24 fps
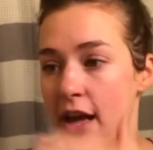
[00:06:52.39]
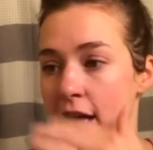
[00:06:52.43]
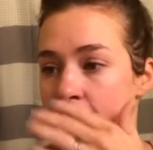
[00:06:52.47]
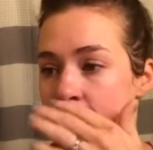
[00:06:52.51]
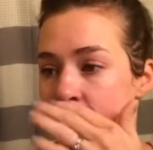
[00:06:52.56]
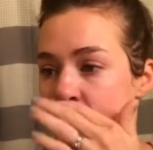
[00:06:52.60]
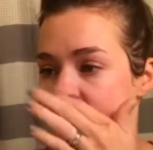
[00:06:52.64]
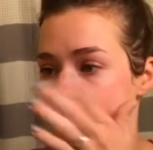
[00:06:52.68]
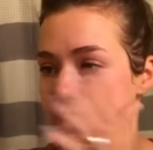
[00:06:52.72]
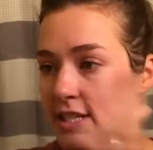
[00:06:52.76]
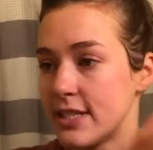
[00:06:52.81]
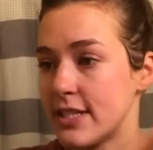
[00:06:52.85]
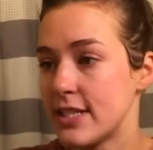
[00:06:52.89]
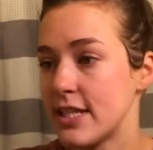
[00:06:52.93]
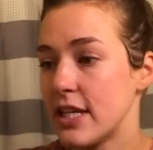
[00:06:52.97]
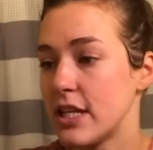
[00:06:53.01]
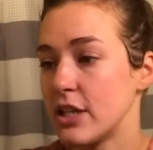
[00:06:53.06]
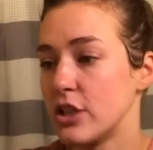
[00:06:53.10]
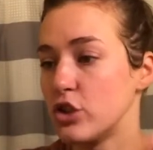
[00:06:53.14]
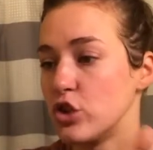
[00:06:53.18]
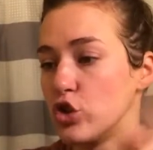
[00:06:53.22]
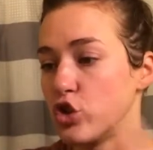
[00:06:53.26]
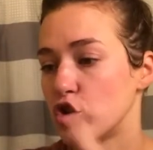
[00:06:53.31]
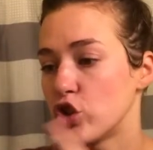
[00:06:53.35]
And this is the
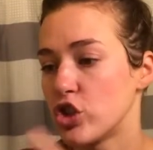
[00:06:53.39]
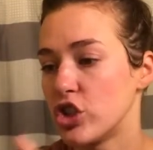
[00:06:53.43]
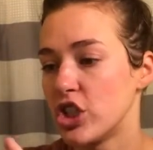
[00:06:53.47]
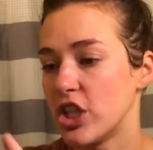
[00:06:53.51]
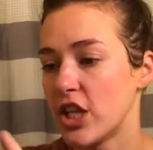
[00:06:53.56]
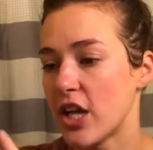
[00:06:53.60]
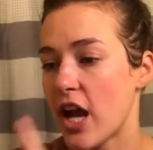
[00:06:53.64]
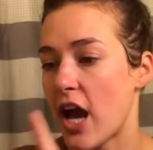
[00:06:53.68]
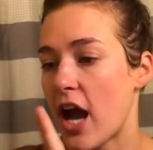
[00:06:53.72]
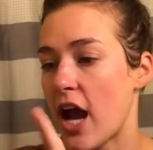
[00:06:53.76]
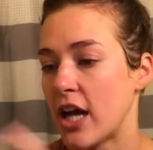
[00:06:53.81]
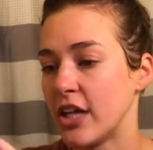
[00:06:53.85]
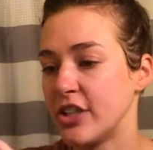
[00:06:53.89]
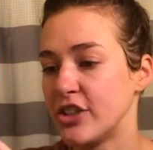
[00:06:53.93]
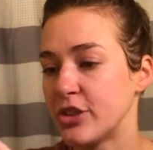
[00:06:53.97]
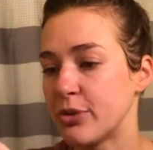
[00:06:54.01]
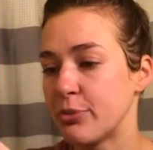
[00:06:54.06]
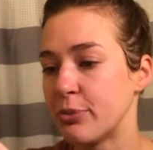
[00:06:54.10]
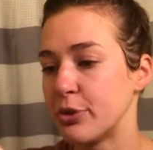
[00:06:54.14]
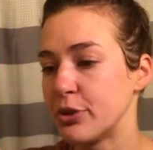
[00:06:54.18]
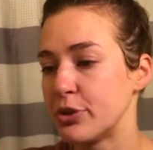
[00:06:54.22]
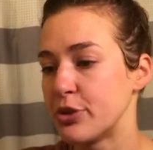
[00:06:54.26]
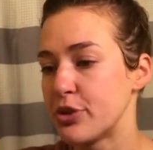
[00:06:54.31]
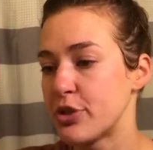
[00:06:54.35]
Neutrogena Hydro
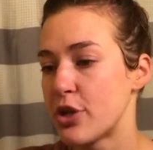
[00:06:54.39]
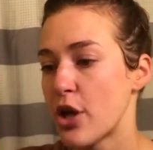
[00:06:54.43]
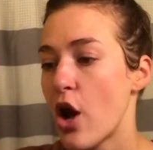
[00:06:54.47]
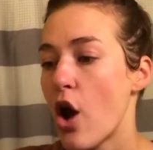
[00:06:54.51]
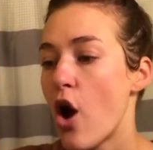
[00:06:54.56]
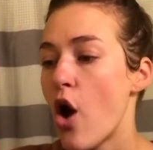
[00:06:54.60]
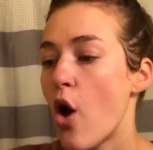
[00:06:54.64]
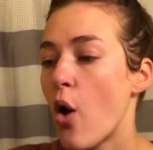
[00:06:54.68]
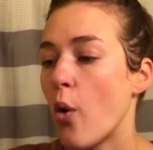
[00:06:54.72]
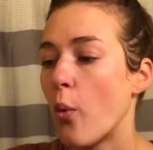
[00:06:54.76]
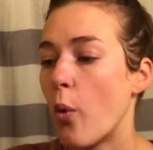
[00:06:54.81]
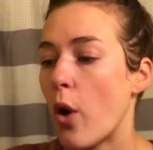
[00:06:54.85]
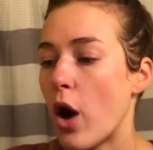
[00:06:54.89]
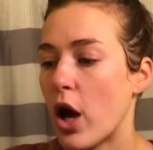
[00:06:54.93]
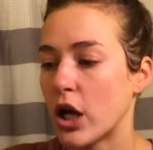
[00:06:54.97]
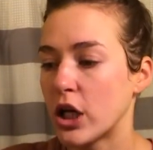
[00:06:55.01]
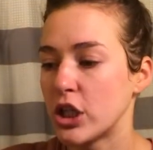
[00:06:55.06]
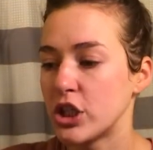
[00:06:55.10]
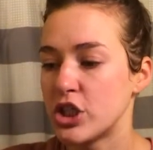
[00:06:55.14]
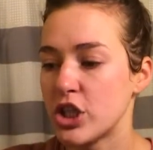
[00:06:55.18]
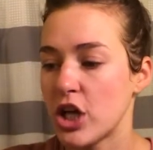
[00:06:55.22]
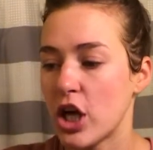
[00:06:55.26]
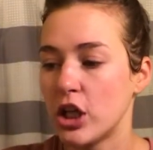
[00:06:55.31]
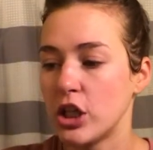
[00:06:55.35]
Boost
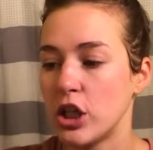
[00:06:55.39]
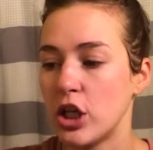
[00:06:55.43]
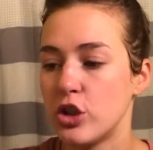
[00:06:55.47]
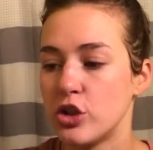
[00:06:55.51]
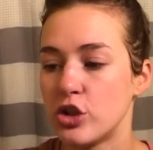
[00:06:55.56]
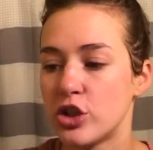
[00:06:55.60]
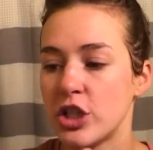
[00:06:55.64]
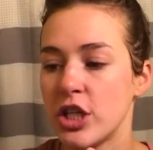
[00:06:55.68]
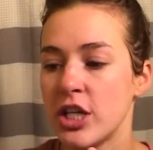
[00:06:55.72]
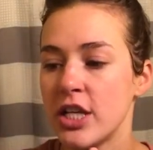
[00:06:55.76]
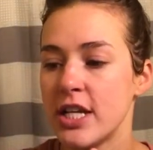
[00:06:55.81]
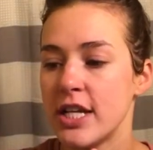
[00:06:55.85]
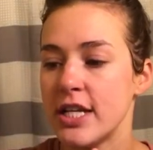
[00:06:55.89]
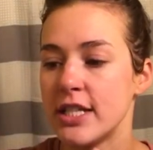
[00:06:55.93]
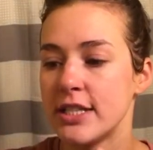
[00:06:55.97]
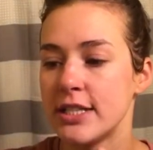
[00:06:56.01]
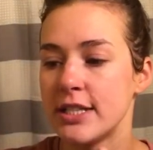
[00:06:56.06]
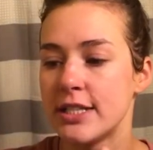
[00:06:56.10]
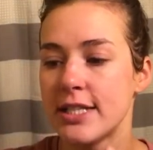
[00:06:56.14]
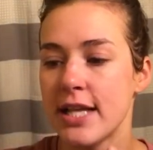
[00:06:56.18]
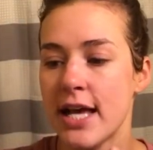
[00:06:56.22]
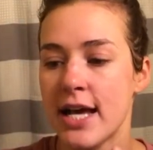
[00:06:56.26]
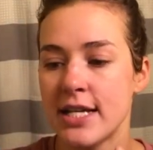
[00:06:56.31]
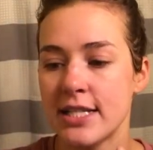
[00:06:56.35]
Water Gel Lotion.
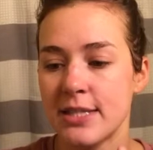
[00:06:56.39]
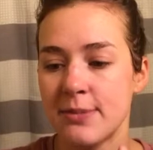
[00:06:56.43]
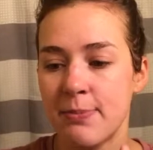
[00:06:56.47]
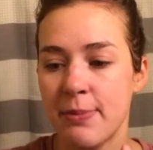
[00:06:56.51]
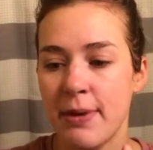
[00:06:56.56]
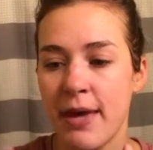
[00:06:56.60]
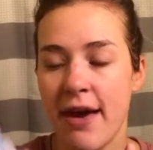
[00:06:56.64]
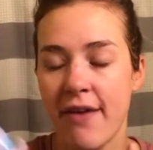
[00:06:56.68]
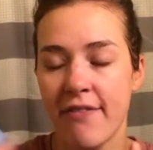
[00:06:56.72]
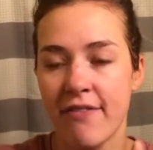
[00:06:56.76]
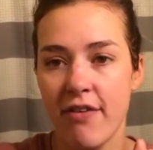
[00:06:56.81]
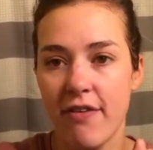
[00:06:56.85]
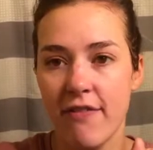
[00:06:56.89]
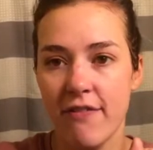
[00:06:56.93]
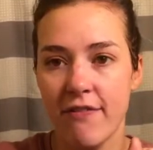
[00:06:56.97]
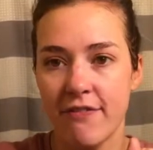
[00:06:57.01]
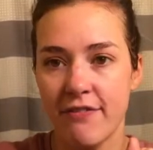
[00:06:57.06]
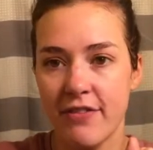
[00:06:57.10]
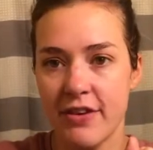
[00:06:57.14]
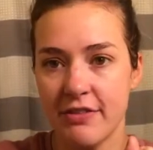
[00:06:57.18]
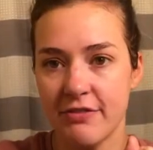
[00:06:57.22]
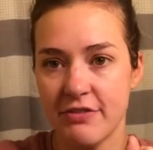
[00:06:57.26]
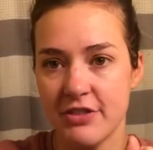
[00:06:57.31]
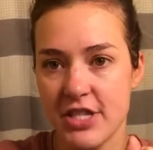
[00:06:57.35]
It's SPF
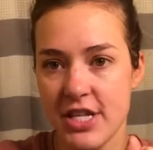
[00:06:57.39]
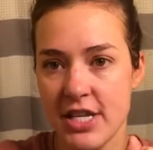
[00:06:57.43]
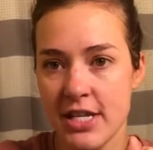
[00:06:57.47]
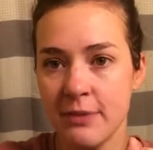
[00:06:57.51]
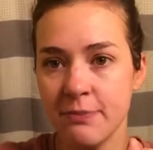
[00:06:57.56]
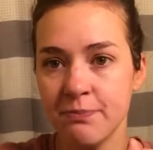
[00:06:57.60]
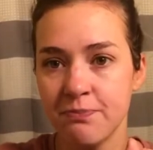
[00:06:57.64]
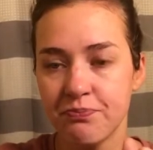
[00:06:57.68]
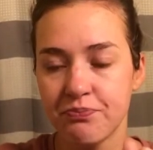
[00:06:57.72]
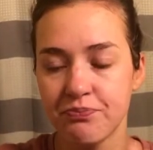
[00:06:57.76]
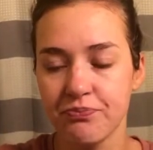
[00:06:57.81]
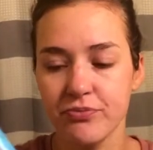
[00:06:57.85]
50.